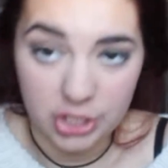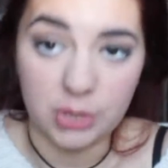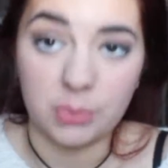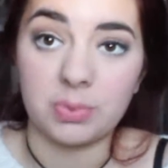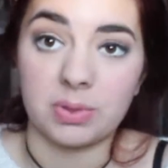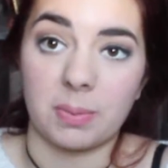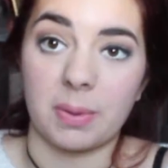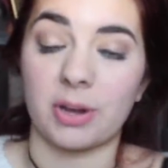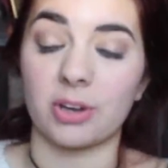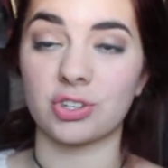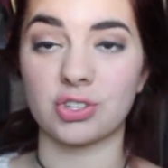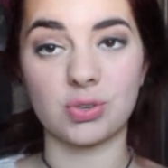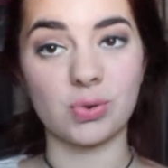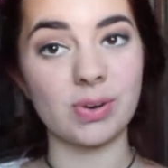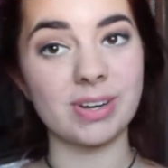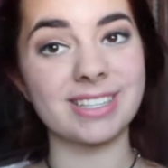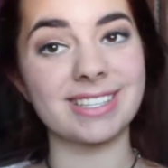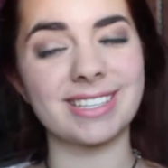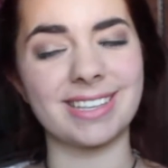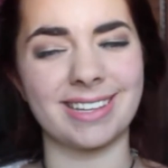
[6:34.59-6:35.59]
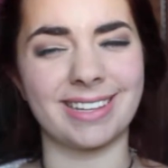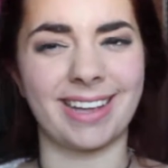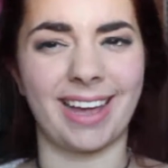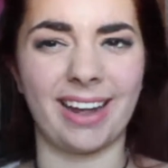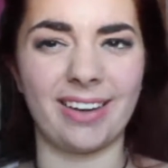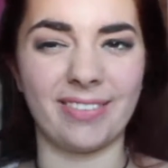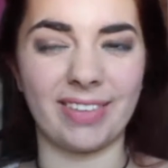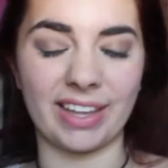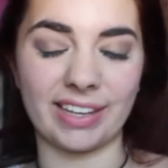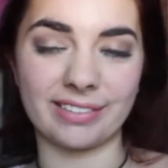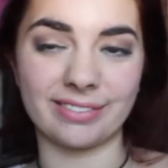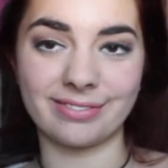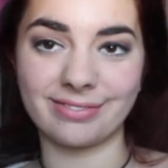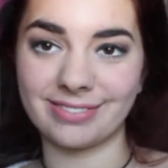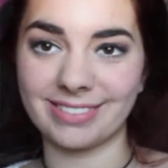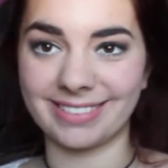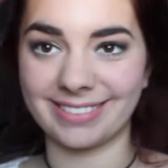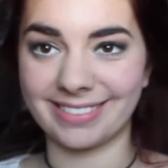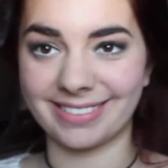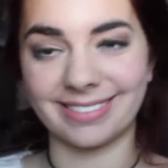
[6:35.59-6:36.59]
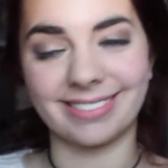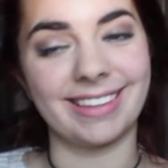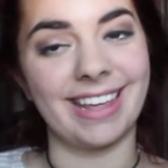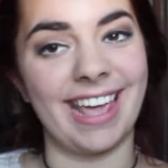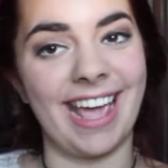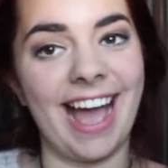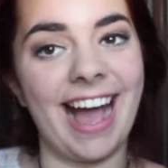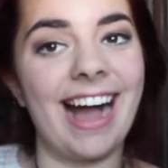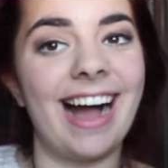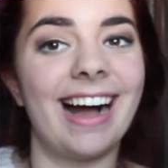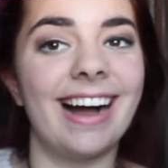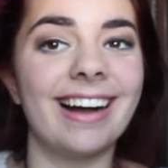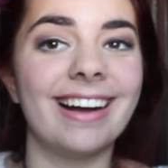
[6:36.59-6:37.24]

cute with a pair of shorts and kind of like, yeah.